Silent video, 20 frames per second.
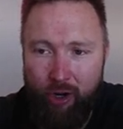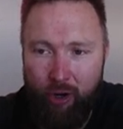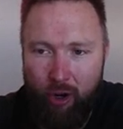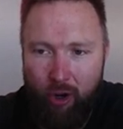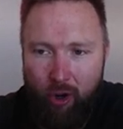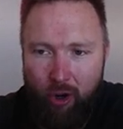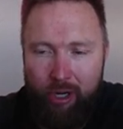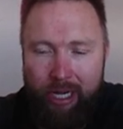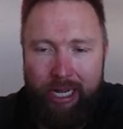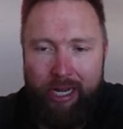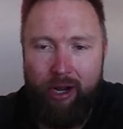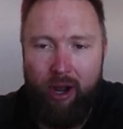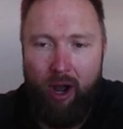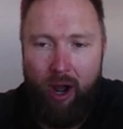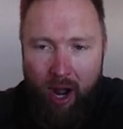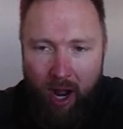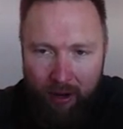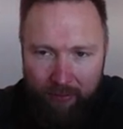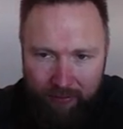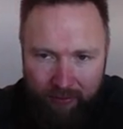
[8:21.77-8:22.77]
earning
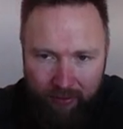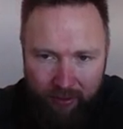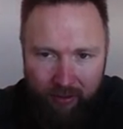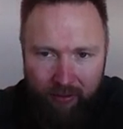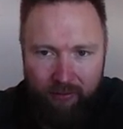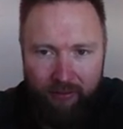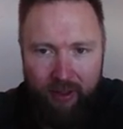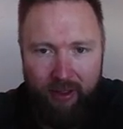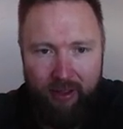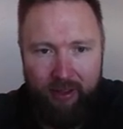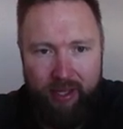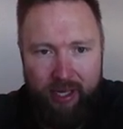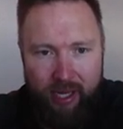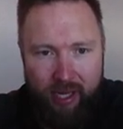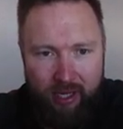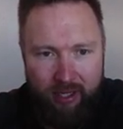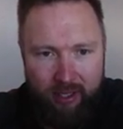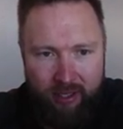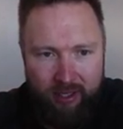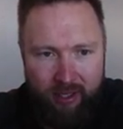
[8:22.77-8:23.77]
off of
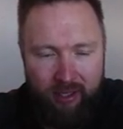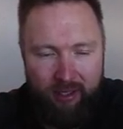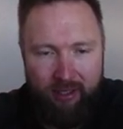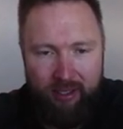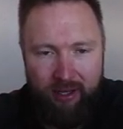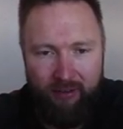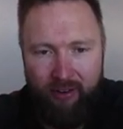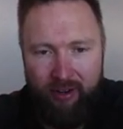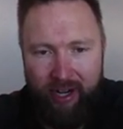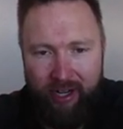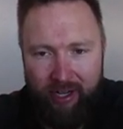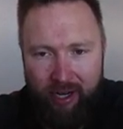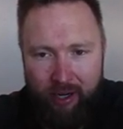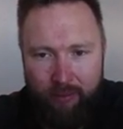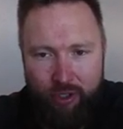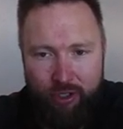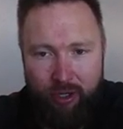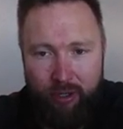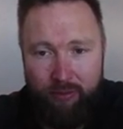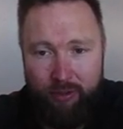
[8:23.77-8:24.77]
these different income
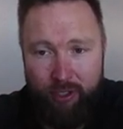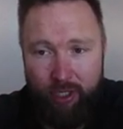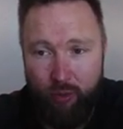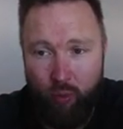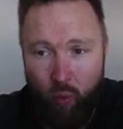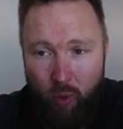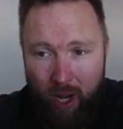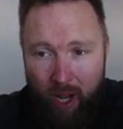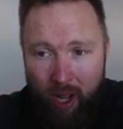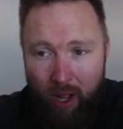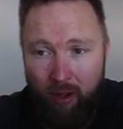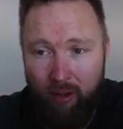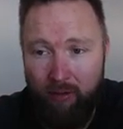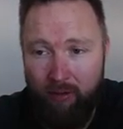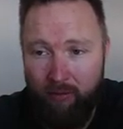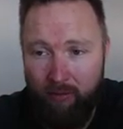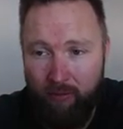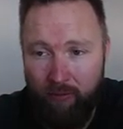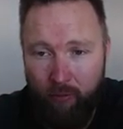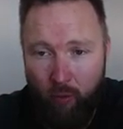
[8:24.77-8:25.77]
streams as
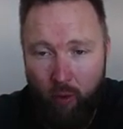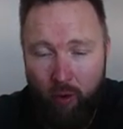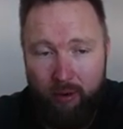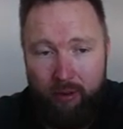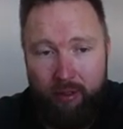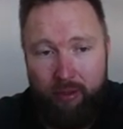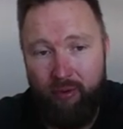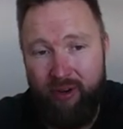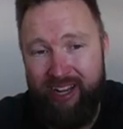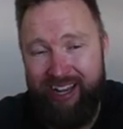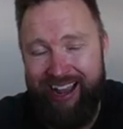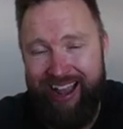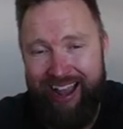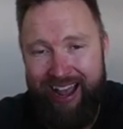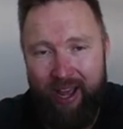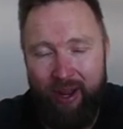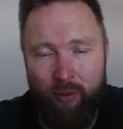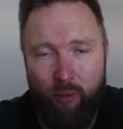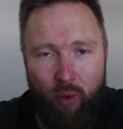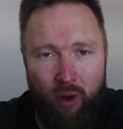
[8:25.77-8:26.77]
well, four, three,
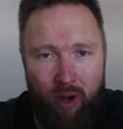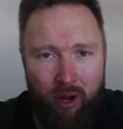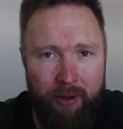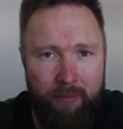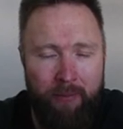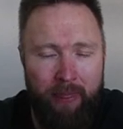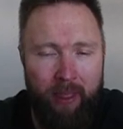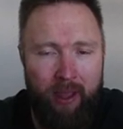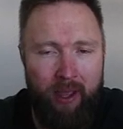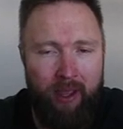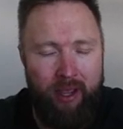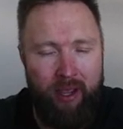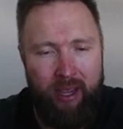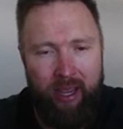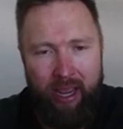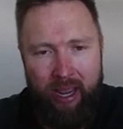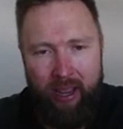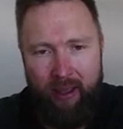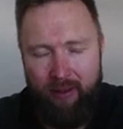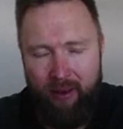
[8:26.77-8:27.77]
and one.
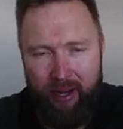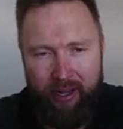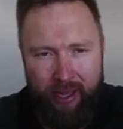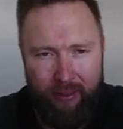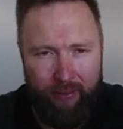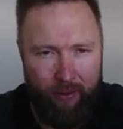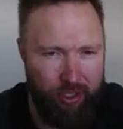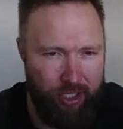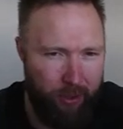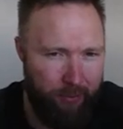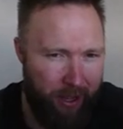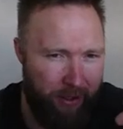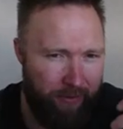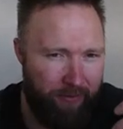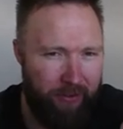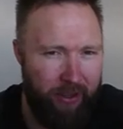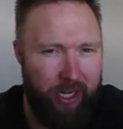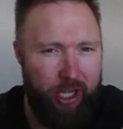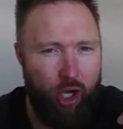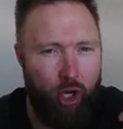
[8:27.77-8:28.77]
And again, there's gonna be a
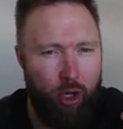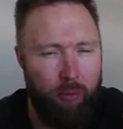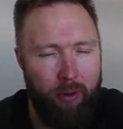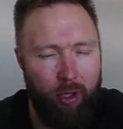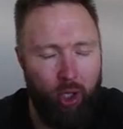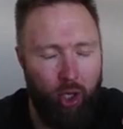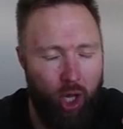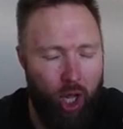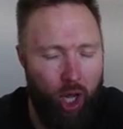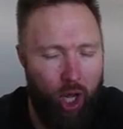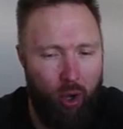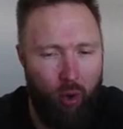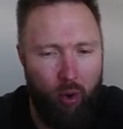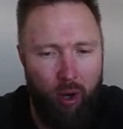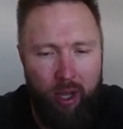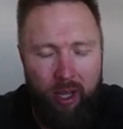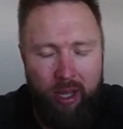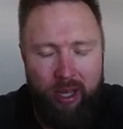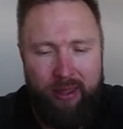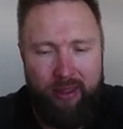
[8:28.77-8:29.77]
video below
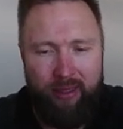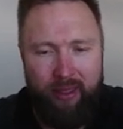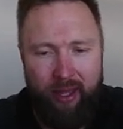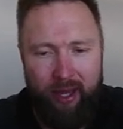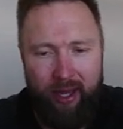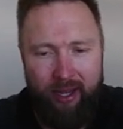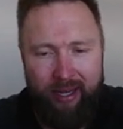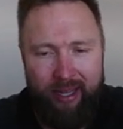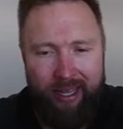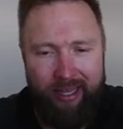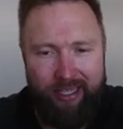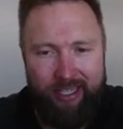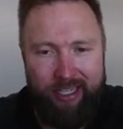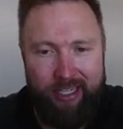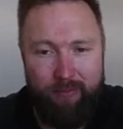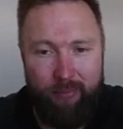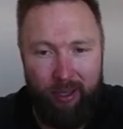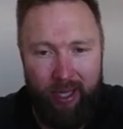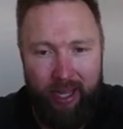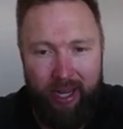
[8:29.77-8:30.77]
that
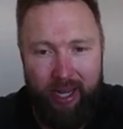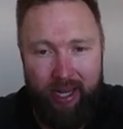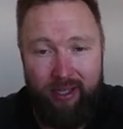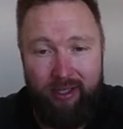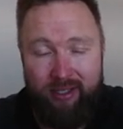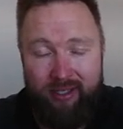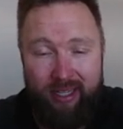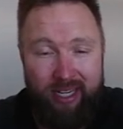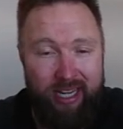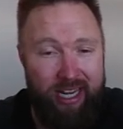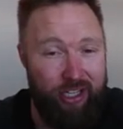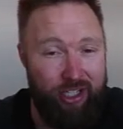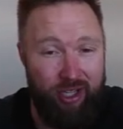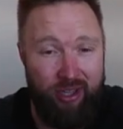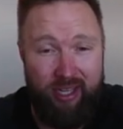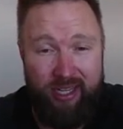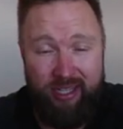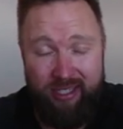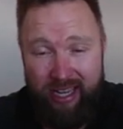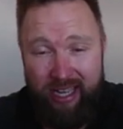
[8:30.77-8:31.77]
explains each of
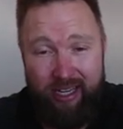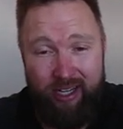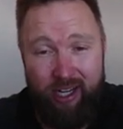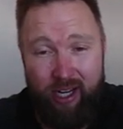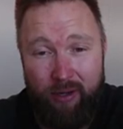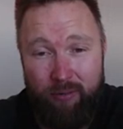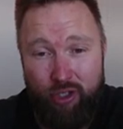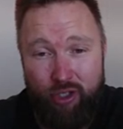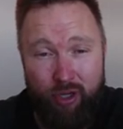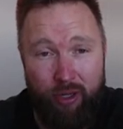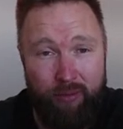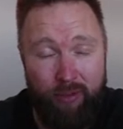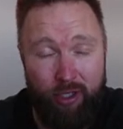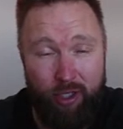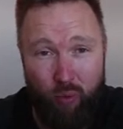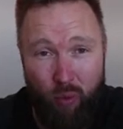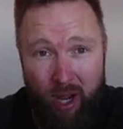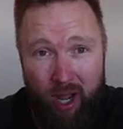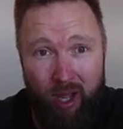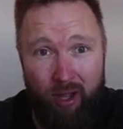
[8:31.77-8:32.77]
these income streams as
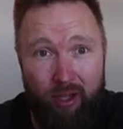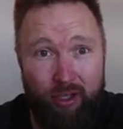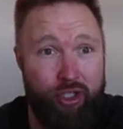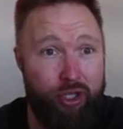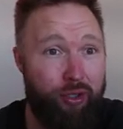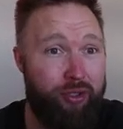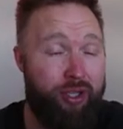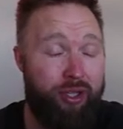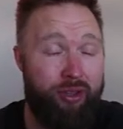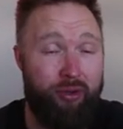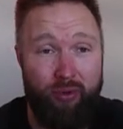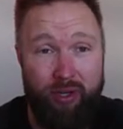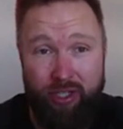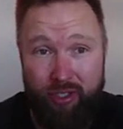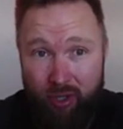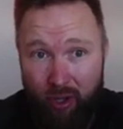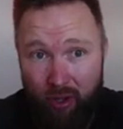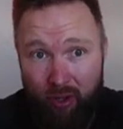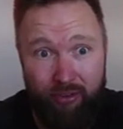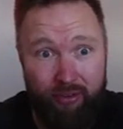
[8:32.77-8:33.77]
well and shows you the
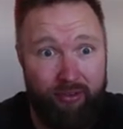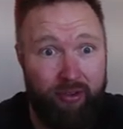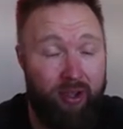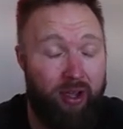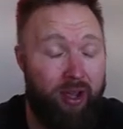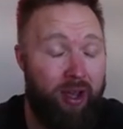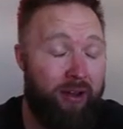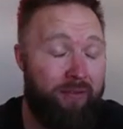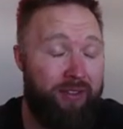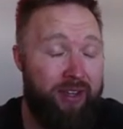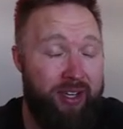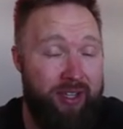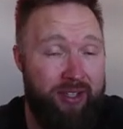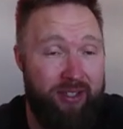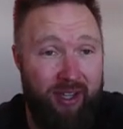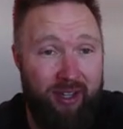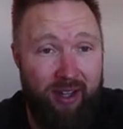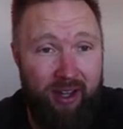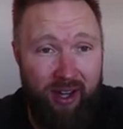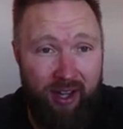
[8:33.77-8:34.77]
results of
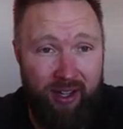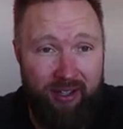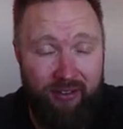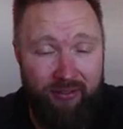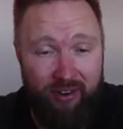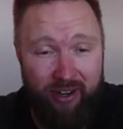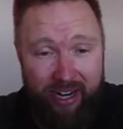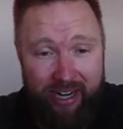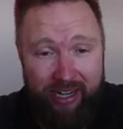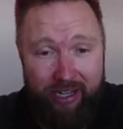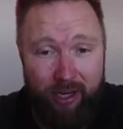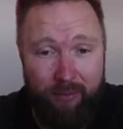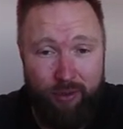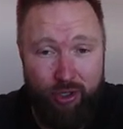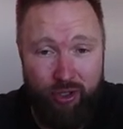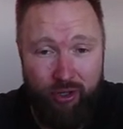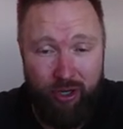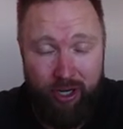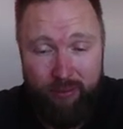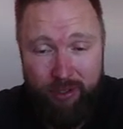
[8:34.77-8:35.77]
these different income
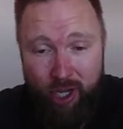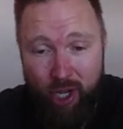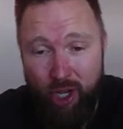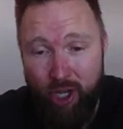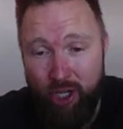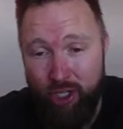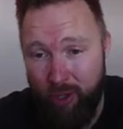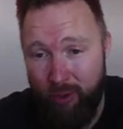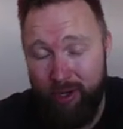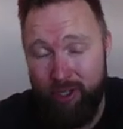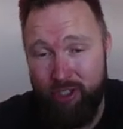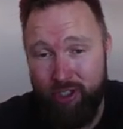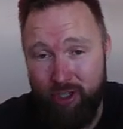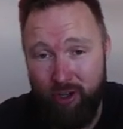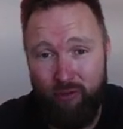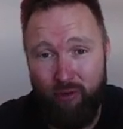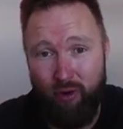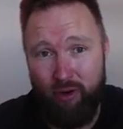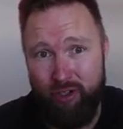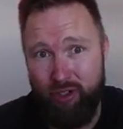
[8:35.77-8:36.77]
streams, so on and so
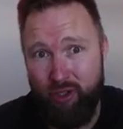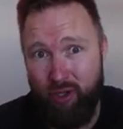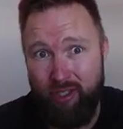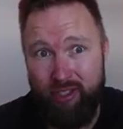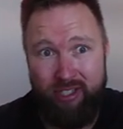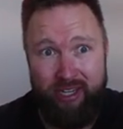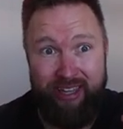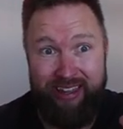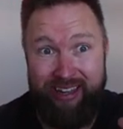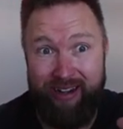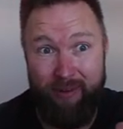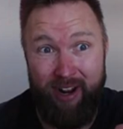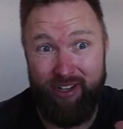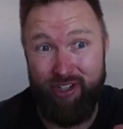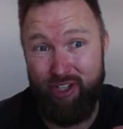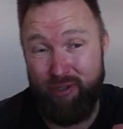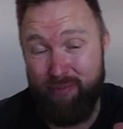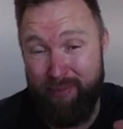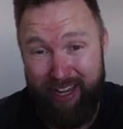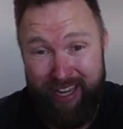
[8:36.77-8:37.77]
forth. So you can see that I'm not
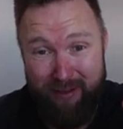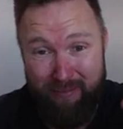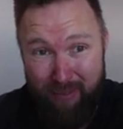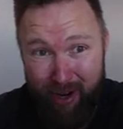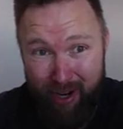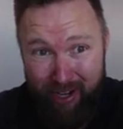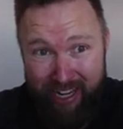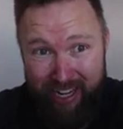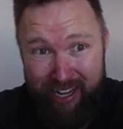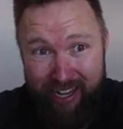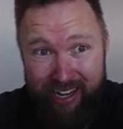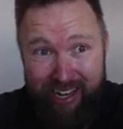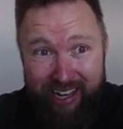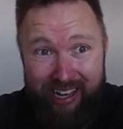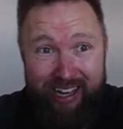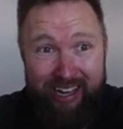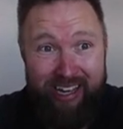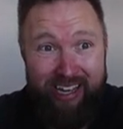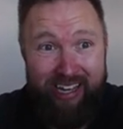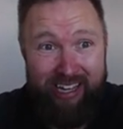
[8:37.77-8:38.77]
just making money
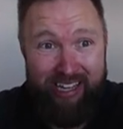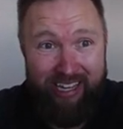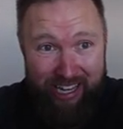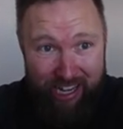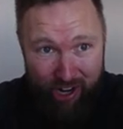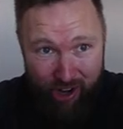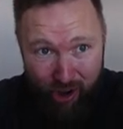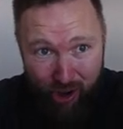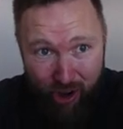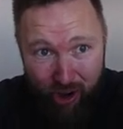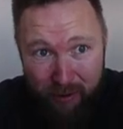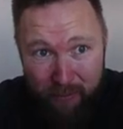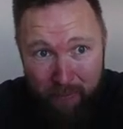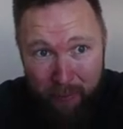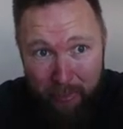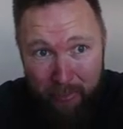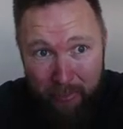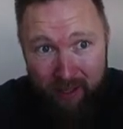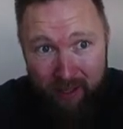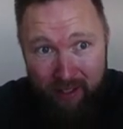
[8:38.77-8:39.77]
here
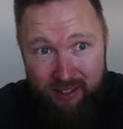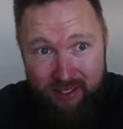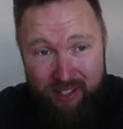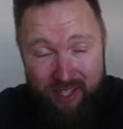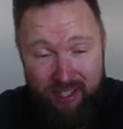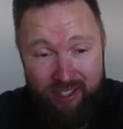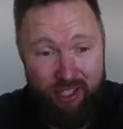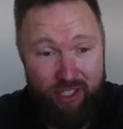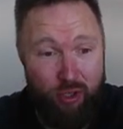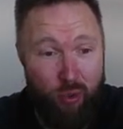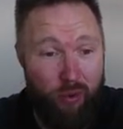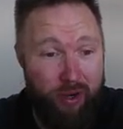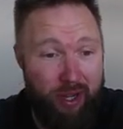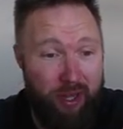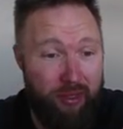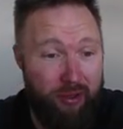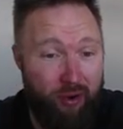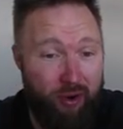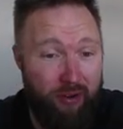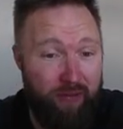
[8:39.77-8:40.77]
since the
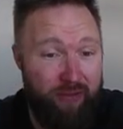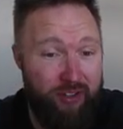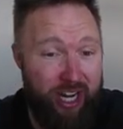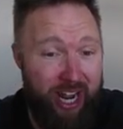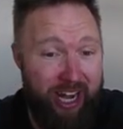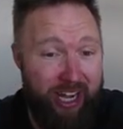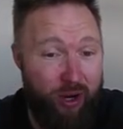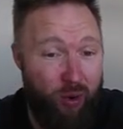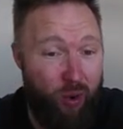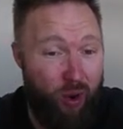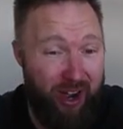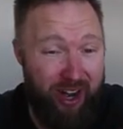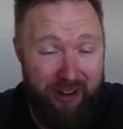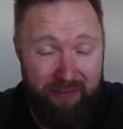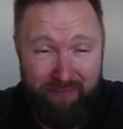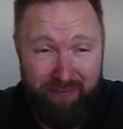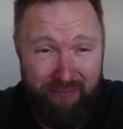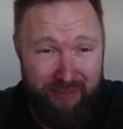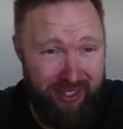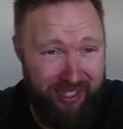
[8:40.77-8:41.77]
23rd of January,
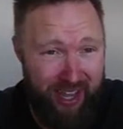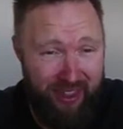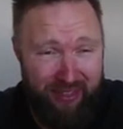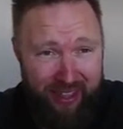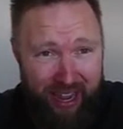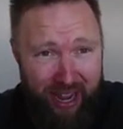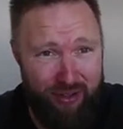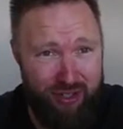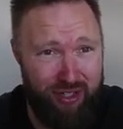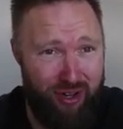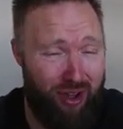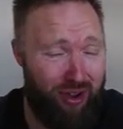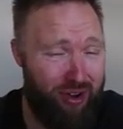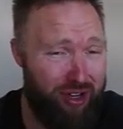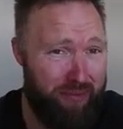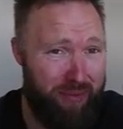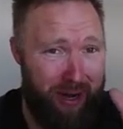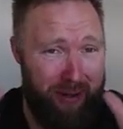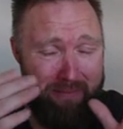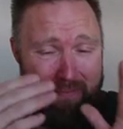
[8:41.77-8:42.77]

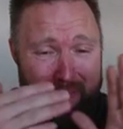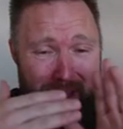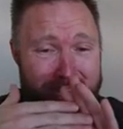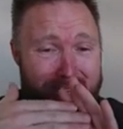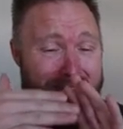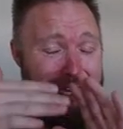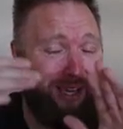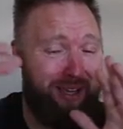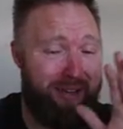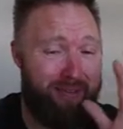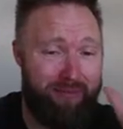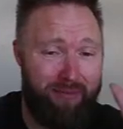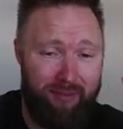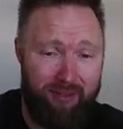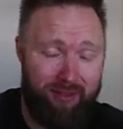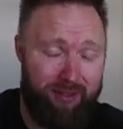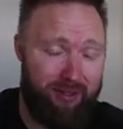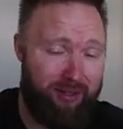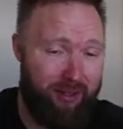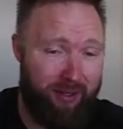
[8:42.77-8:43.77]
$10,000, but I'm making
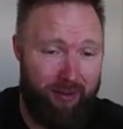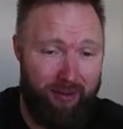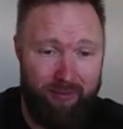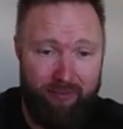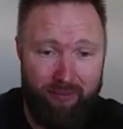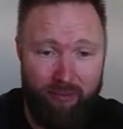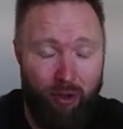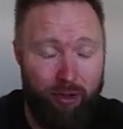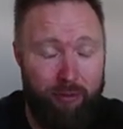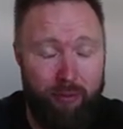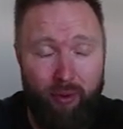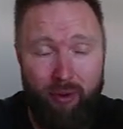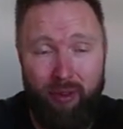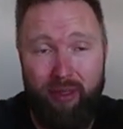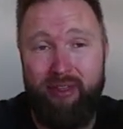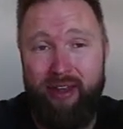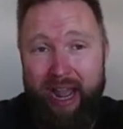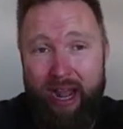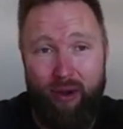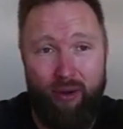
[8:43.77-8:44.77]
multiple
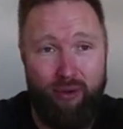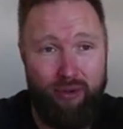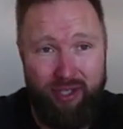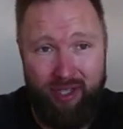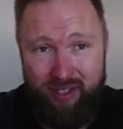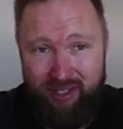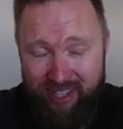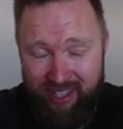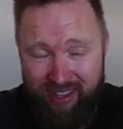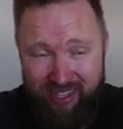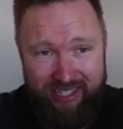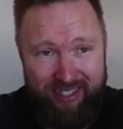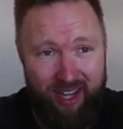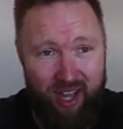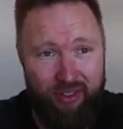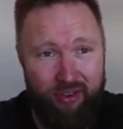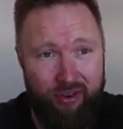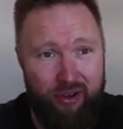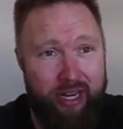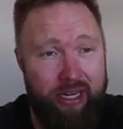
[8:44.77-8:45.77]
thousands in these
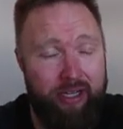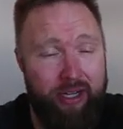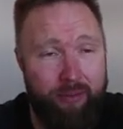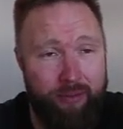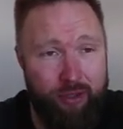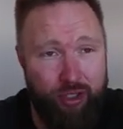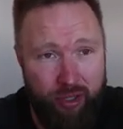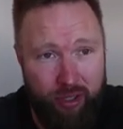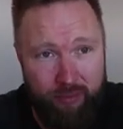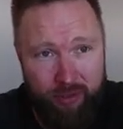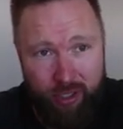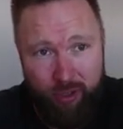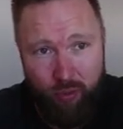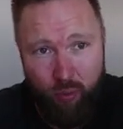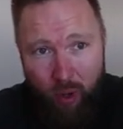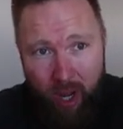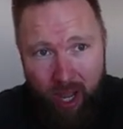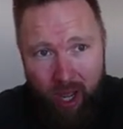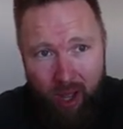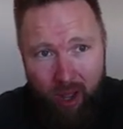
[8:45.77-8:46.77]
other income streams as
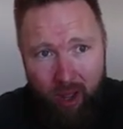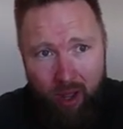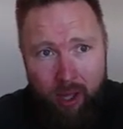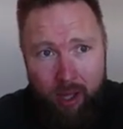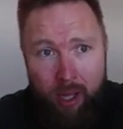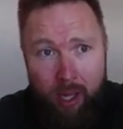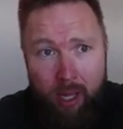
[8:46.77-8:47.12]
well